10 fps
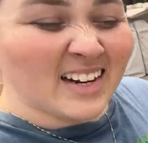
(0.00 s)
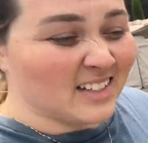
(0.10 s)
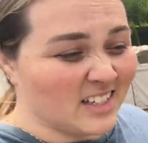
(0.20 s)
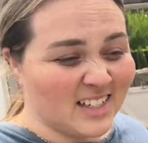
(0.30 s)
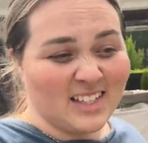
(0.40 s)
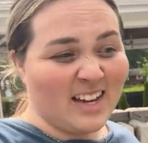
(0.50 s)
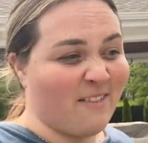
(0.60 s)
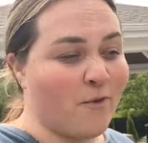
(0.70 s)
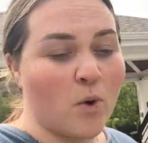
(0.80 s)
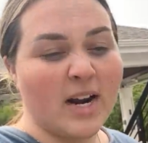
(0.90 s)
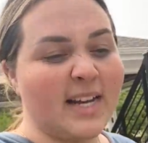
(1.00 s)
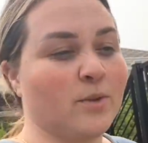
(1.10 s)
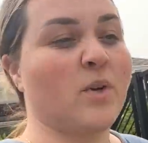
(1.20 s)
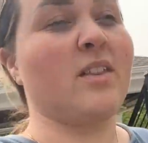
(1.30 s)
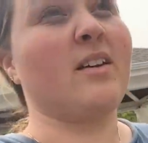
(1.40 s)
is just like four days
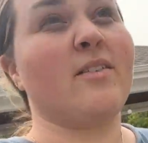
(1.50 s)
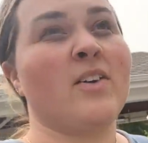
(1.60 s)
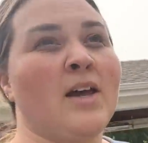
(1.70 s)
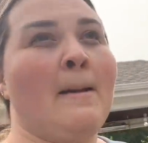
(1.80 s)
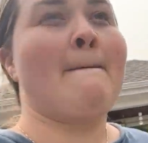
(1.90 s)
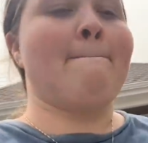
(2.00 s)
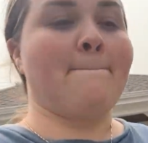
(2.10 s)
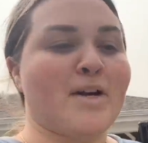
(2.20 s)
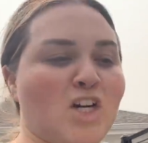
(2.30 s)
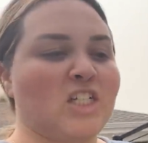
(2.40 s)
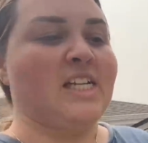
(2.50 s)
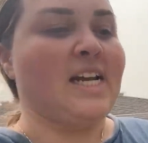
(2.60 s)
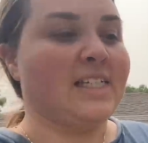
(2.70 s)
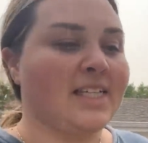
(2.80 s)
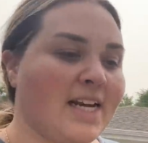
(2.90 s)
worth of birds'
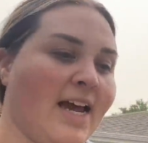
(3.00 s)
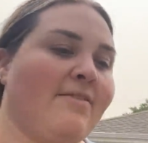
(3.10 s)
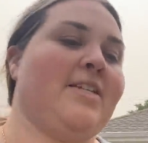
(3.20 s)
nests that I have